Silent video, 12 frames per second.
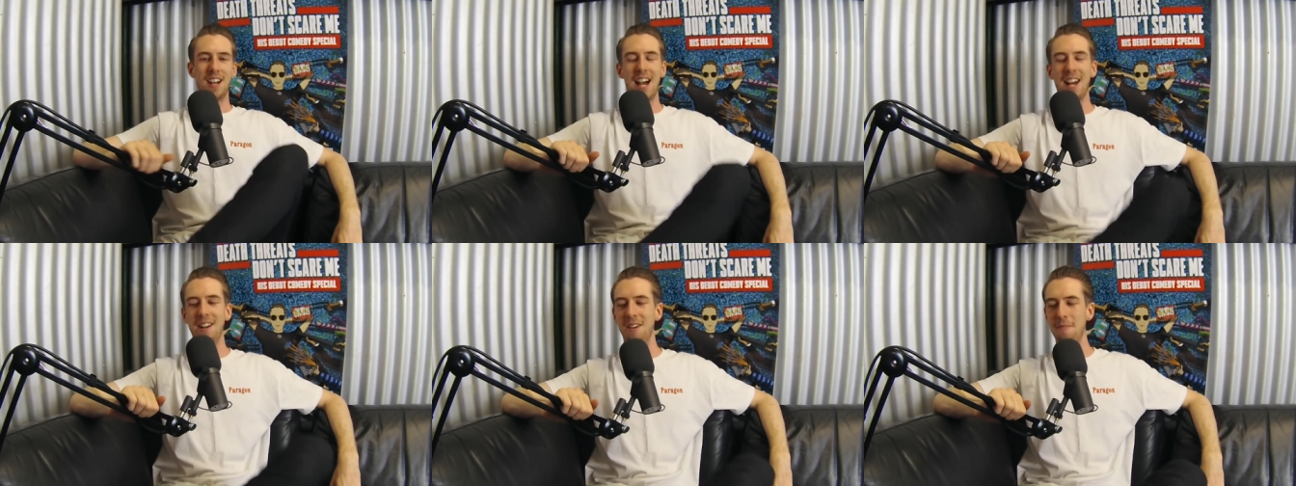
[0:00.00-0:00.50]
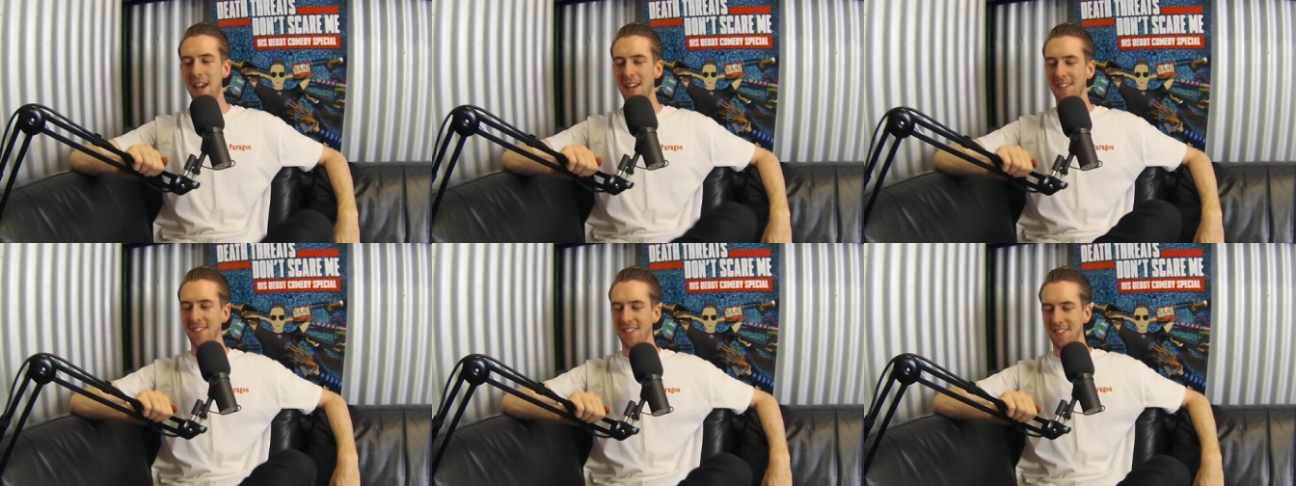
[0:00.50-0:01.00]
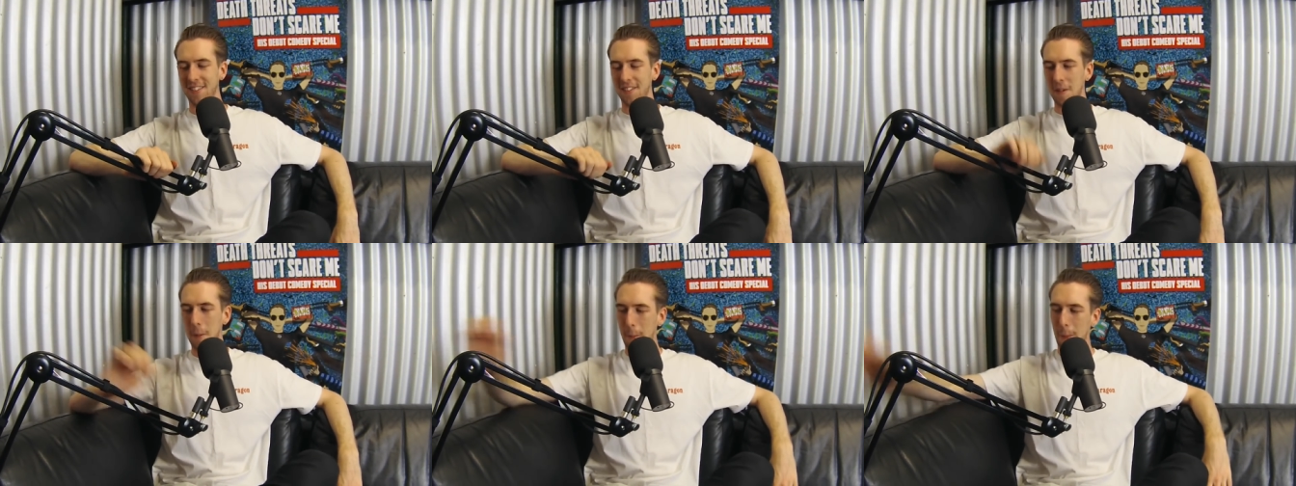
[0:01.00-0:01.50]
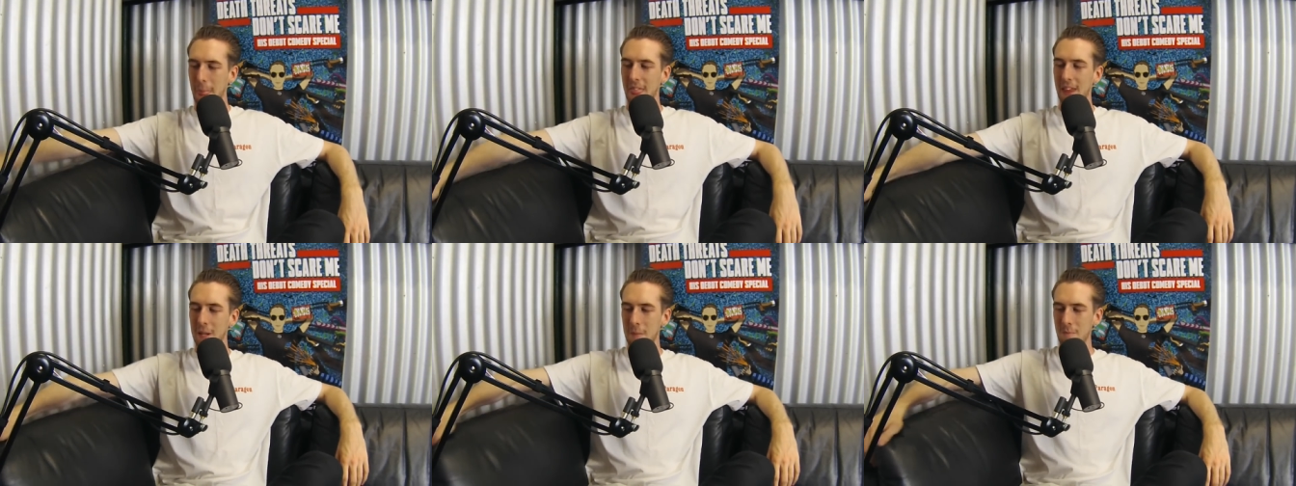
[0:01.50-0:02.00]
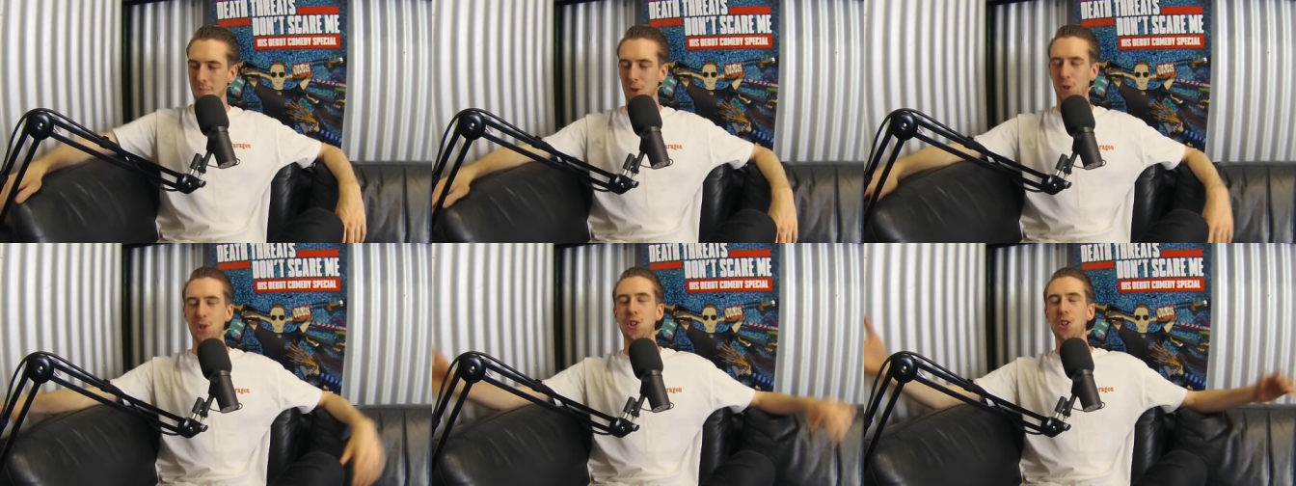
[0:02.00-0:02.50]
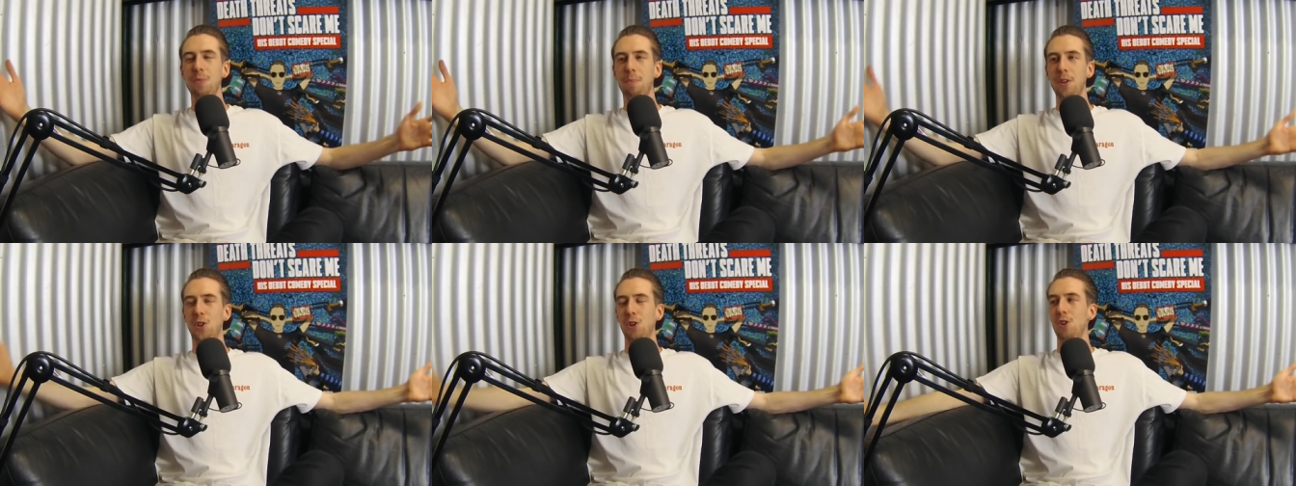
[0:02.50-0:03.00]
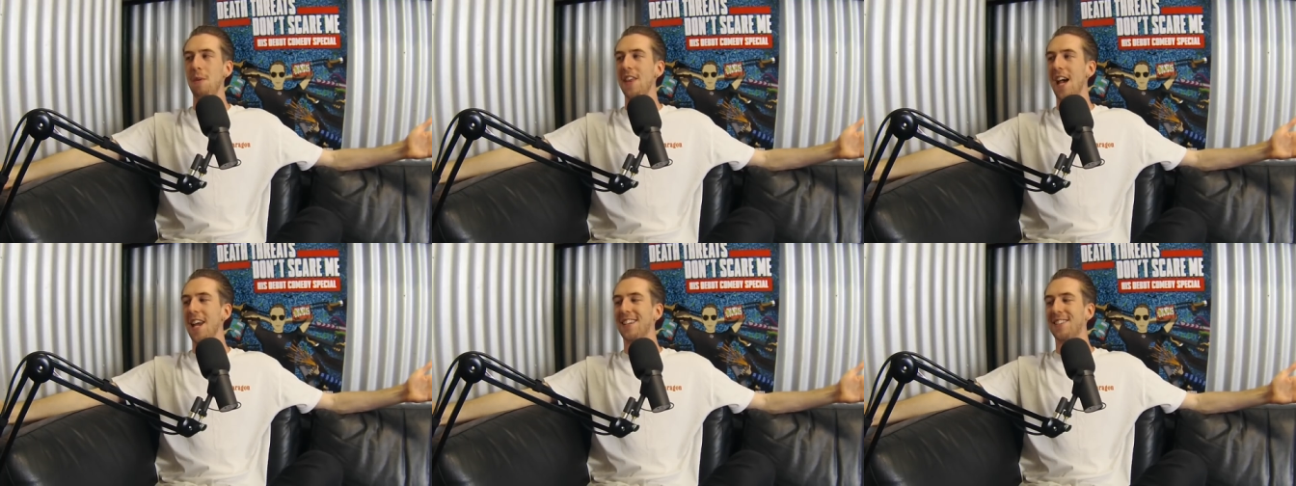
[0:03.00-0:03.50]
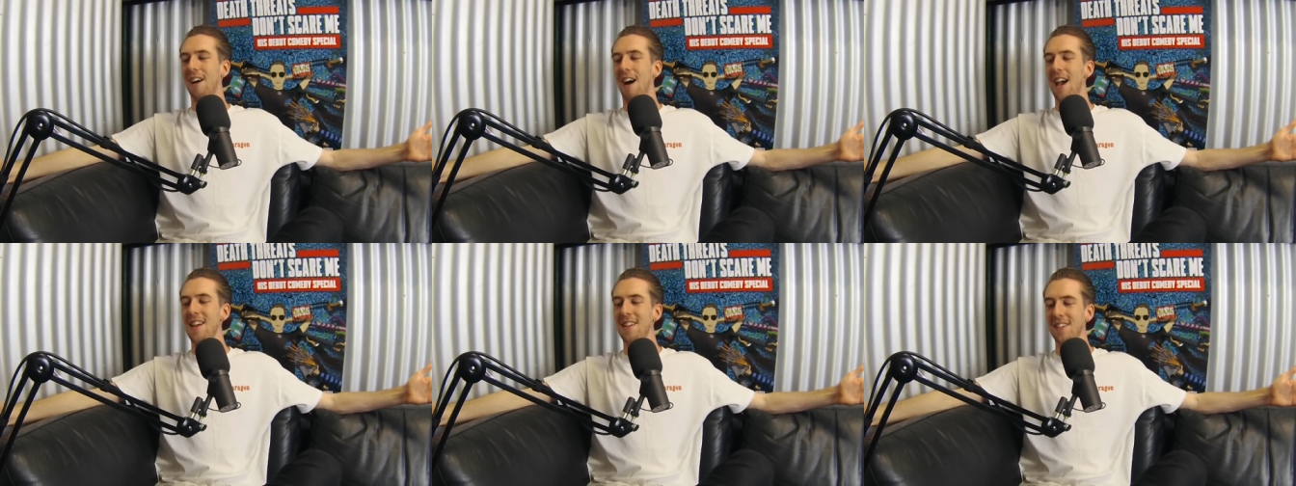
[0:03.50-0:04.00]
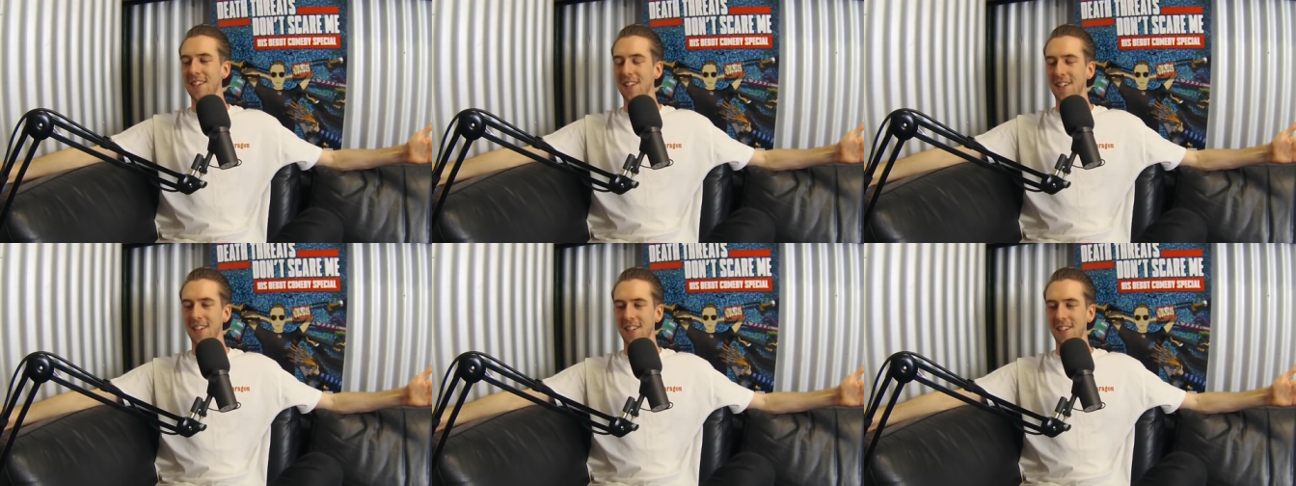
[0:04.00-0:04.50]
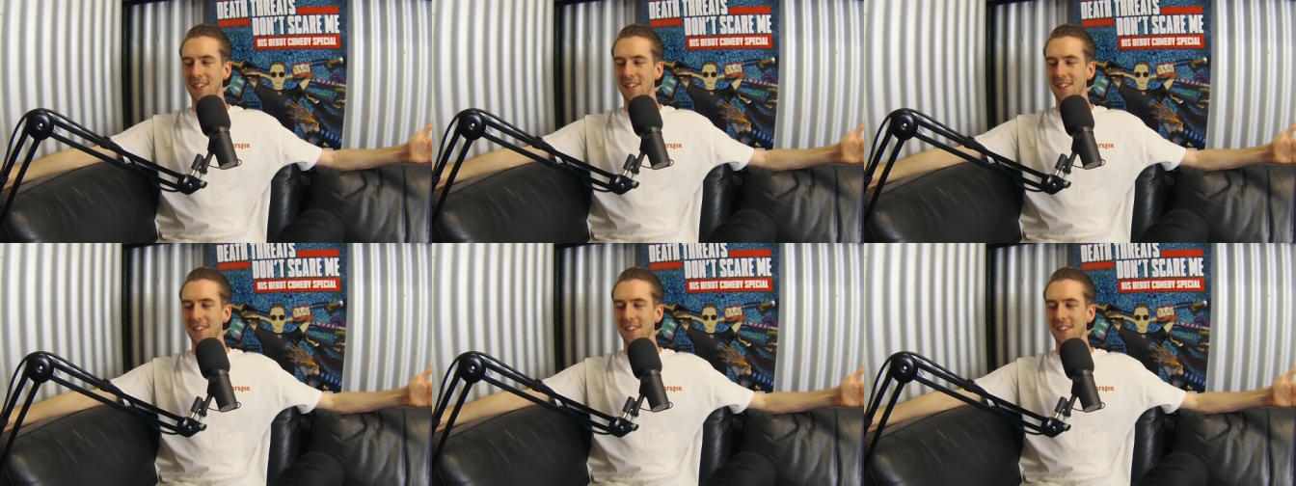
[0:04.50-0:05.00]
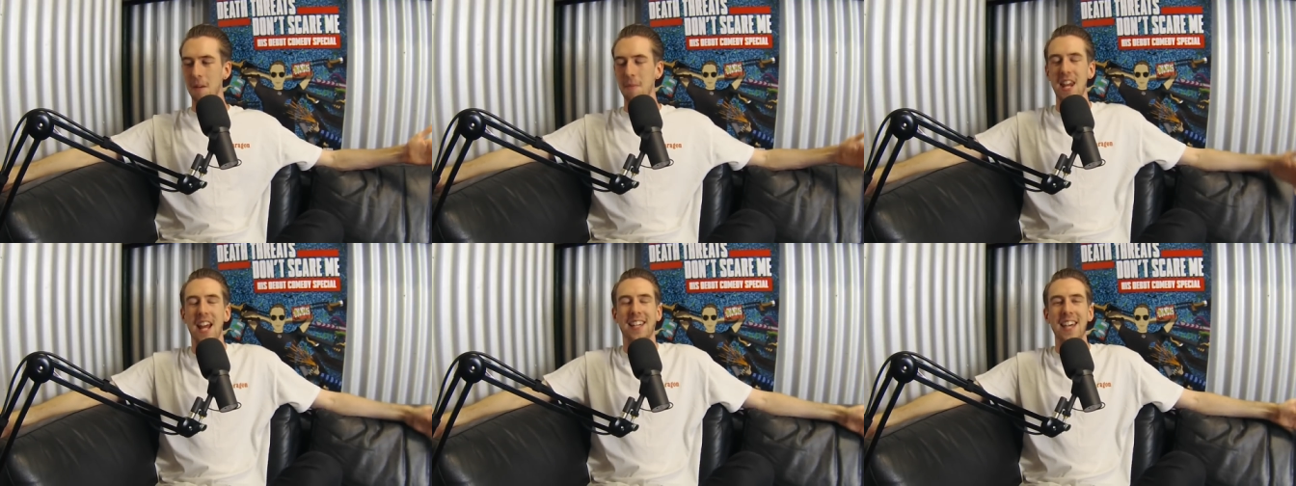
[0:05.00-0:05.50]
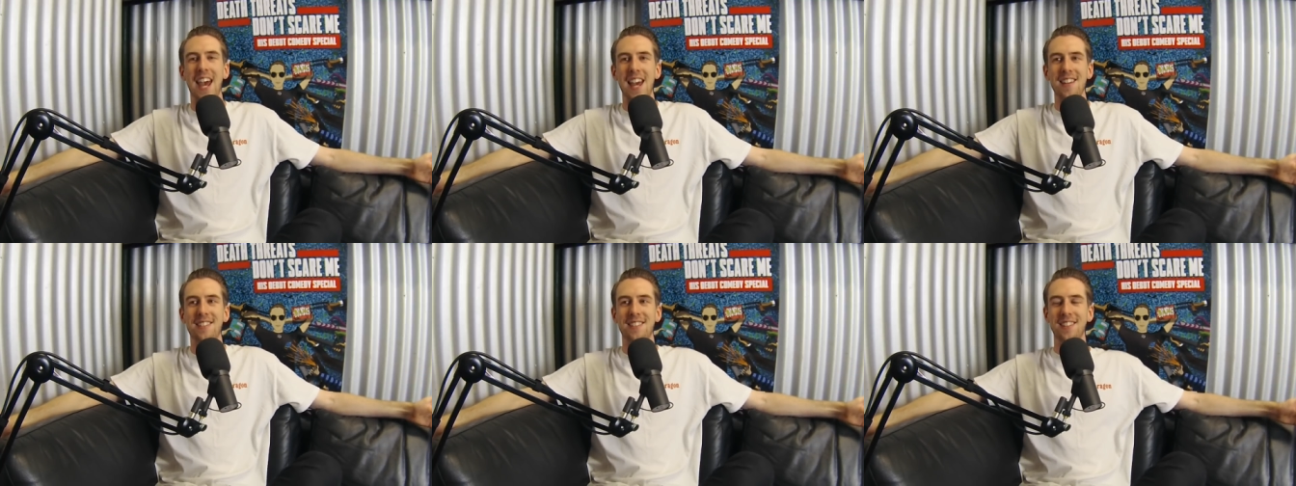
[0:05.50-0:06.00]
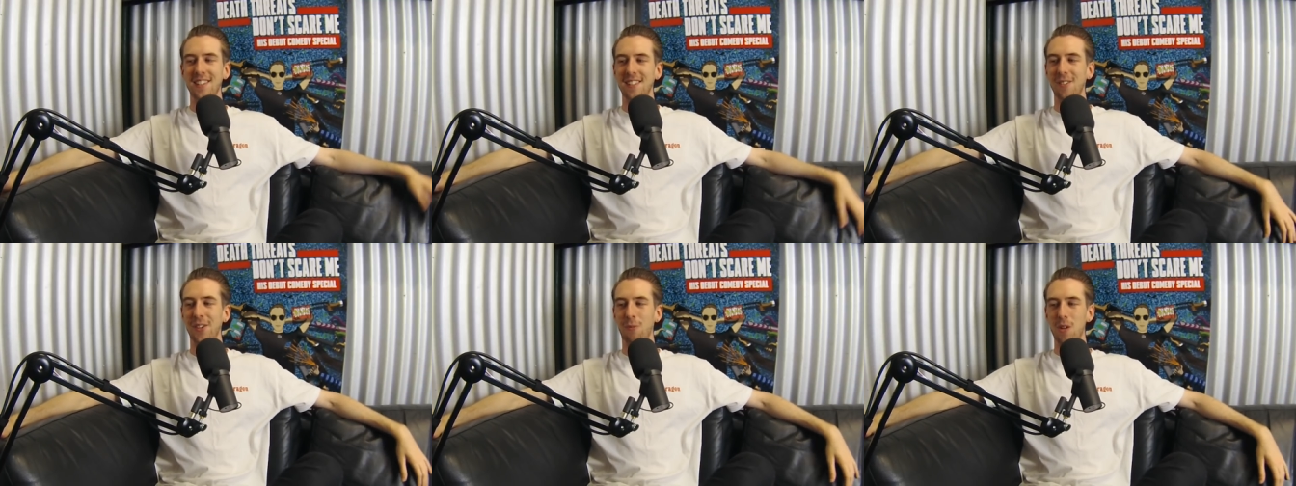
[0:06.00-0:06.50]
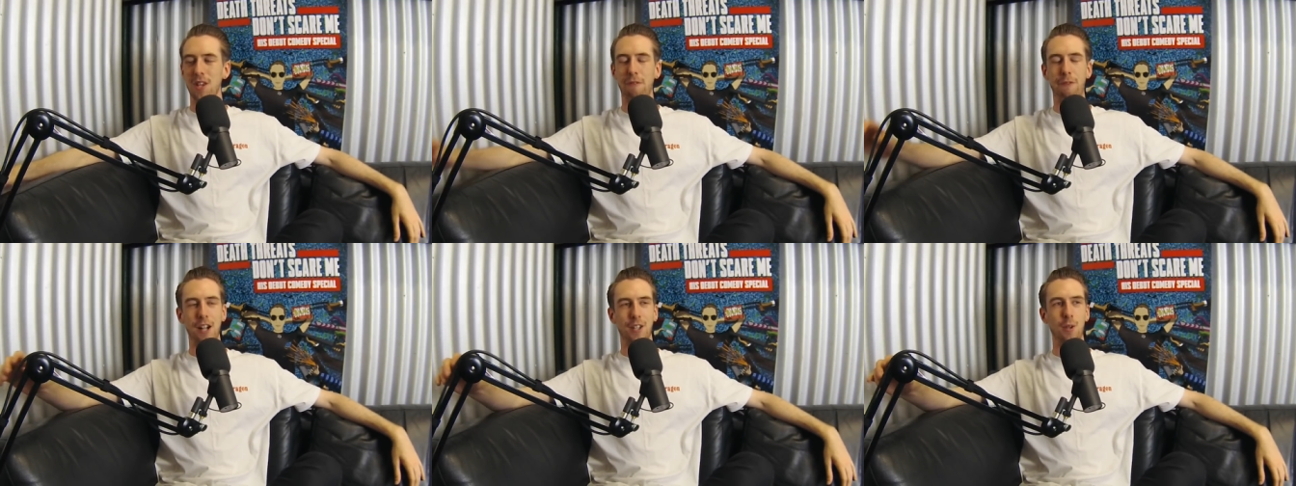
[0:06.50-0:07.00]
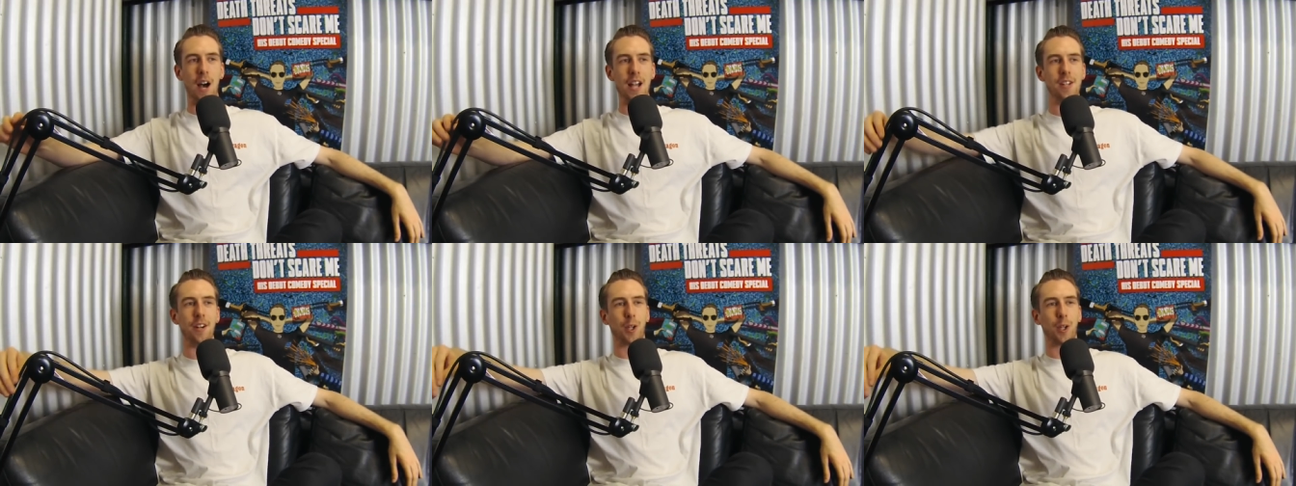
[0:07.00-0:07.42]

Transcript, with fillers: I don't know, man. Should you should you be that excited? I mean, I guess. What the fuck do I know?